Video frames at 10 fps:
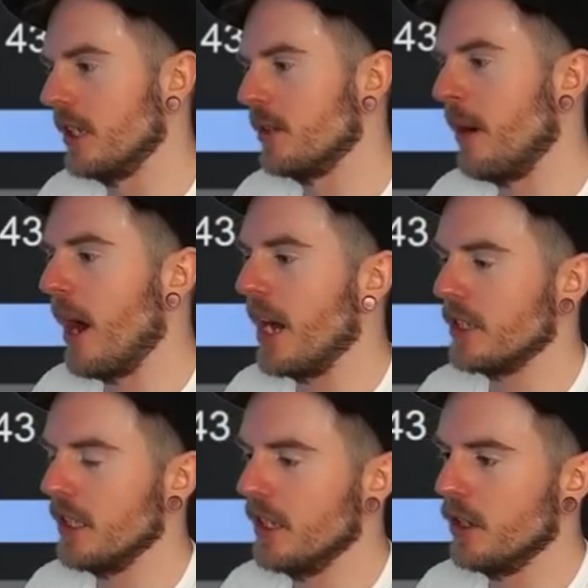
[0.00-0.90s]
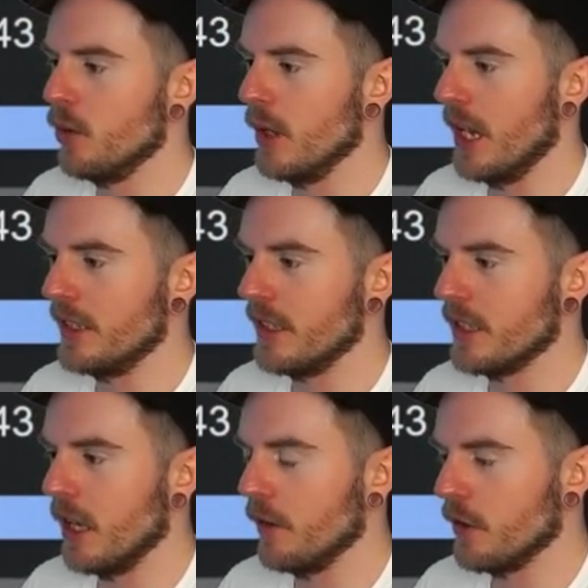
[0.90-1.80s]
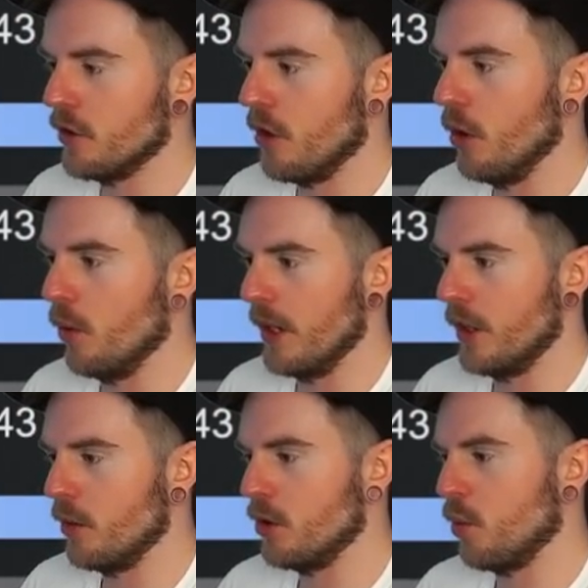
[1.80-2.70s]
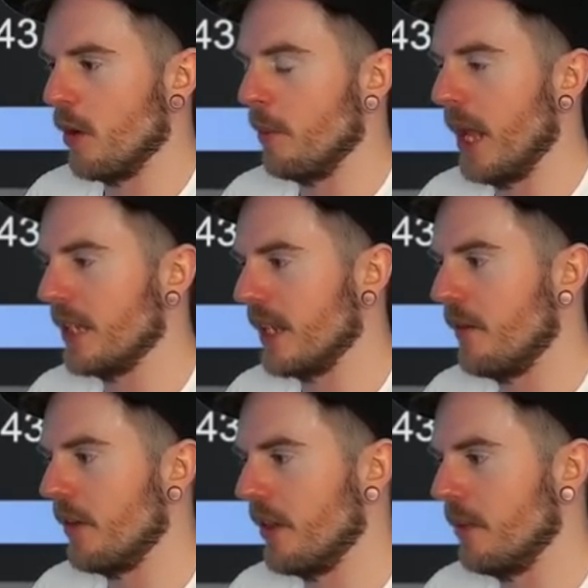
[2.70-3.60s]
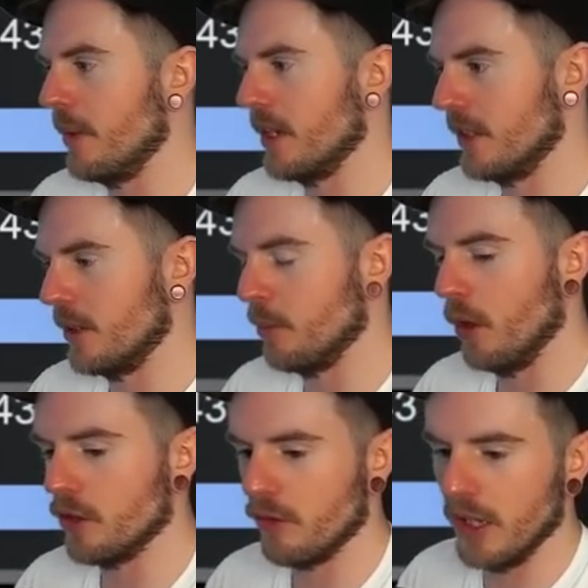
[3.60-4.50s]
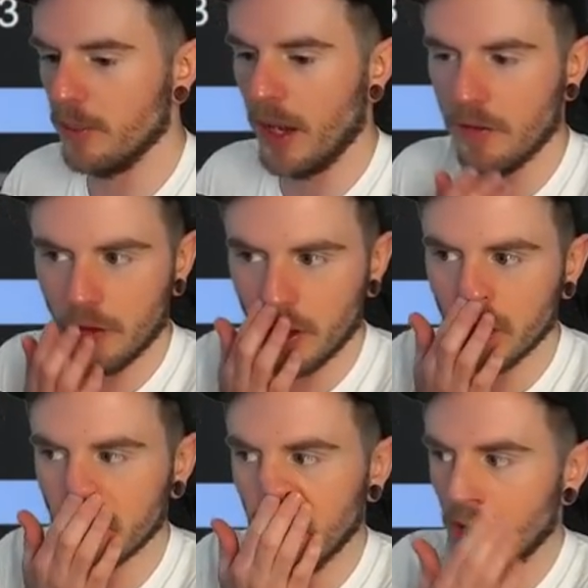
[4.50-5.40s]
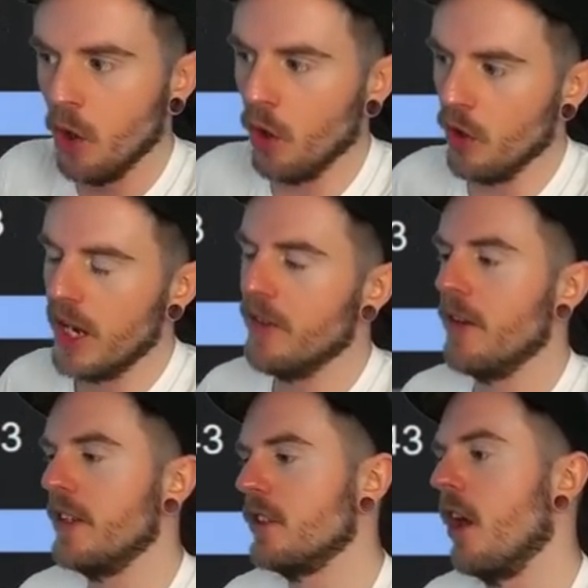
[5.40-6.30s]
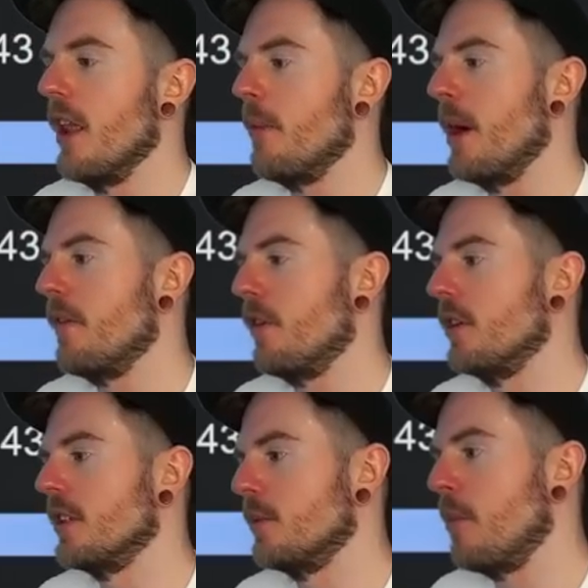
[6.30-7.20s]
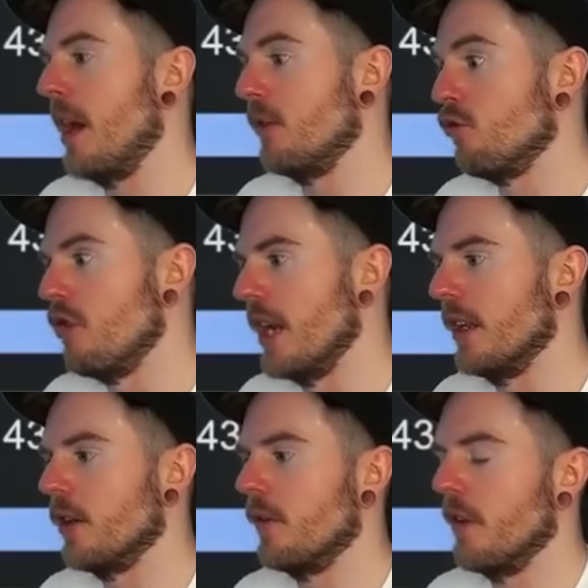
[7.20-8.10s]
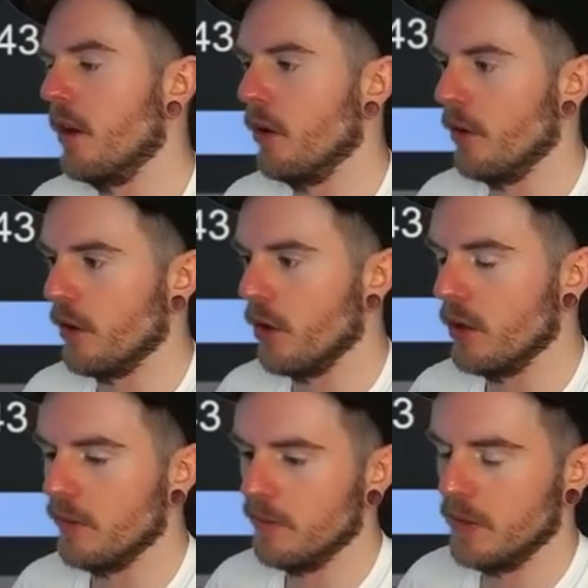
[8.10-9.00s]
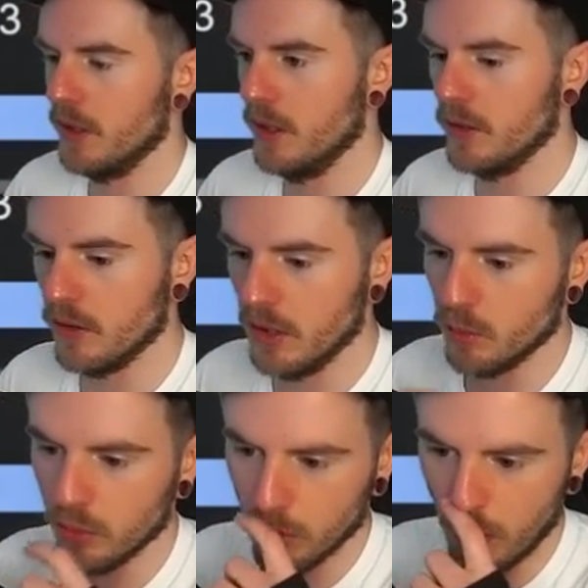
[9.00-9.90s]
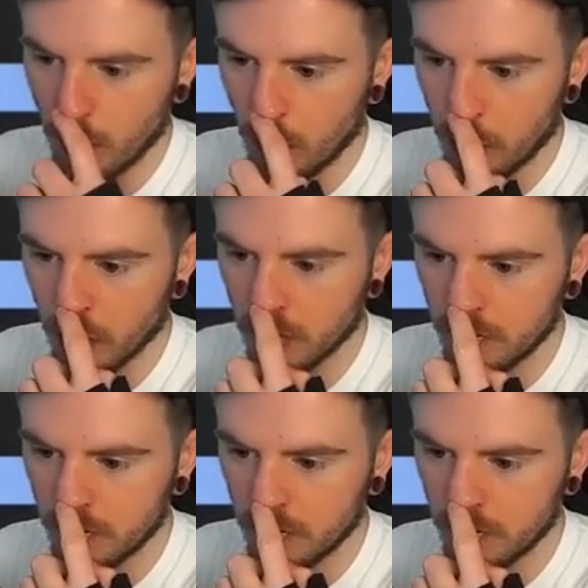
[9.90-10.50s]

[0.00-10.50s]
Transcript: It's about actually utilizing self-control where you don't just want to blast everything because this board's really bad for us. Or even if it's not that bad for us, it's, it's really good for under the gun is, is the way we'll put it.